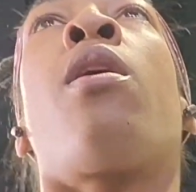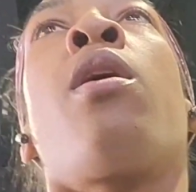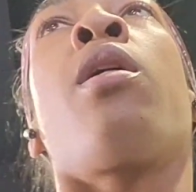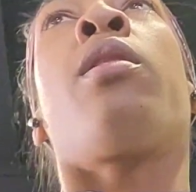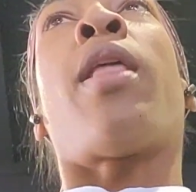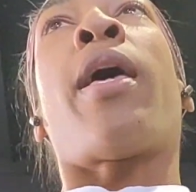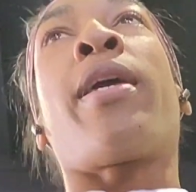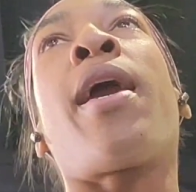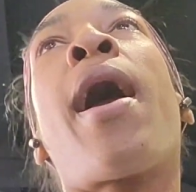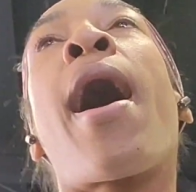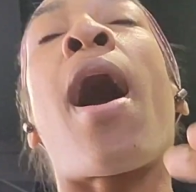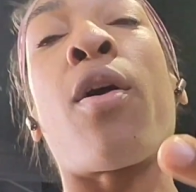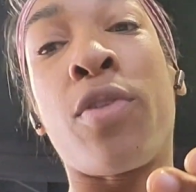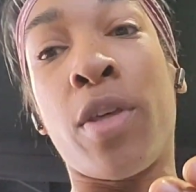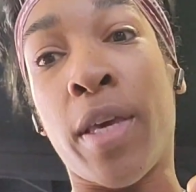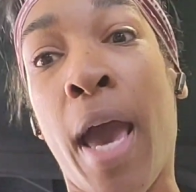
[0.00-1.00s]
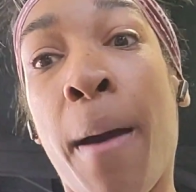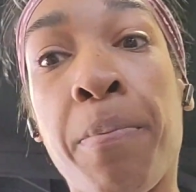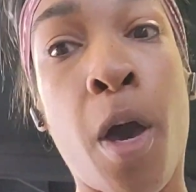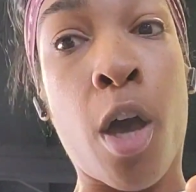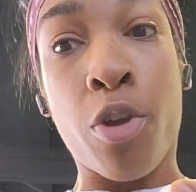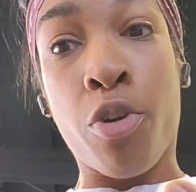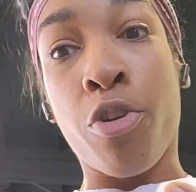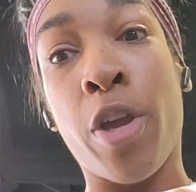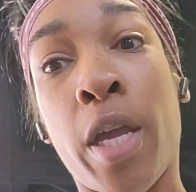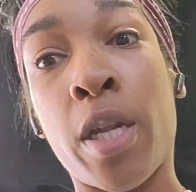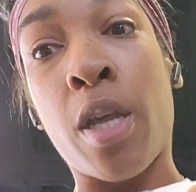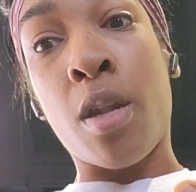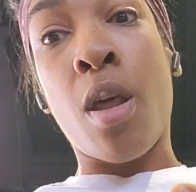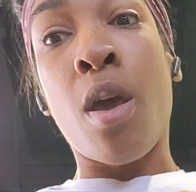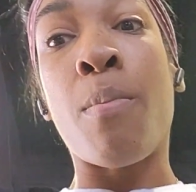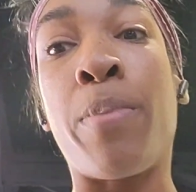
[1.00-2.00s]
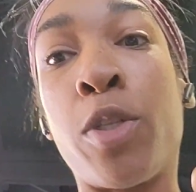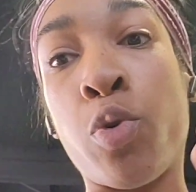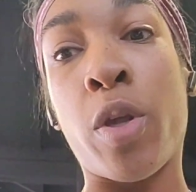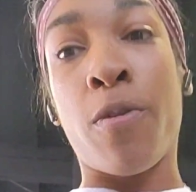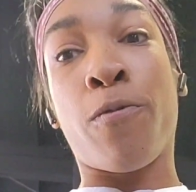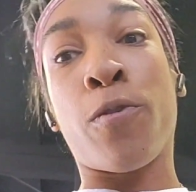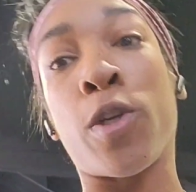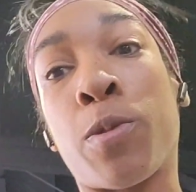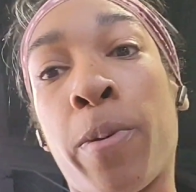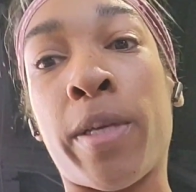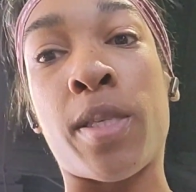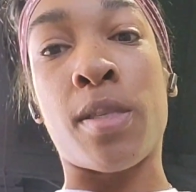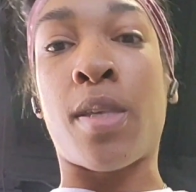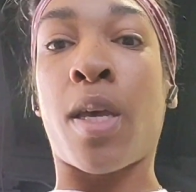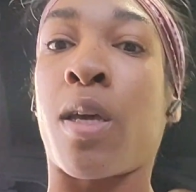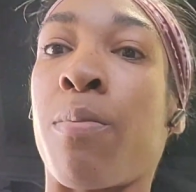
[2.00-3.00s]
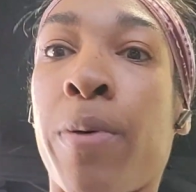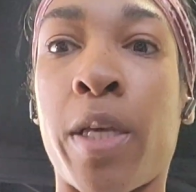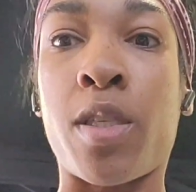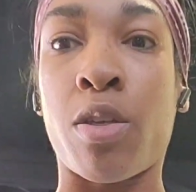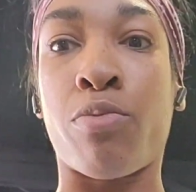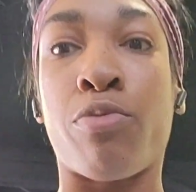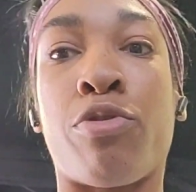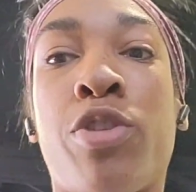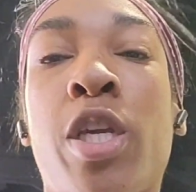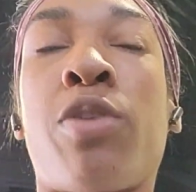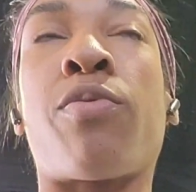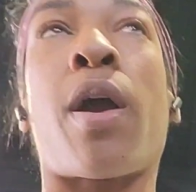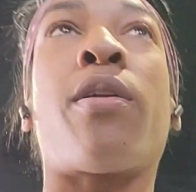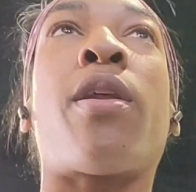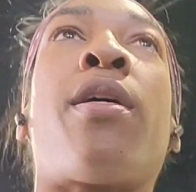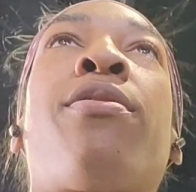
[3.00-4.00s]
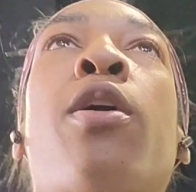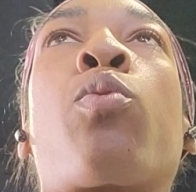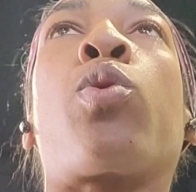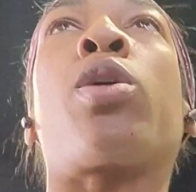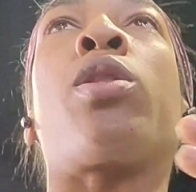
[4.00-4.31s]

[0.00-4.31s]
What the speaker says: like how the gap got created between first place and second place in routine round. And there were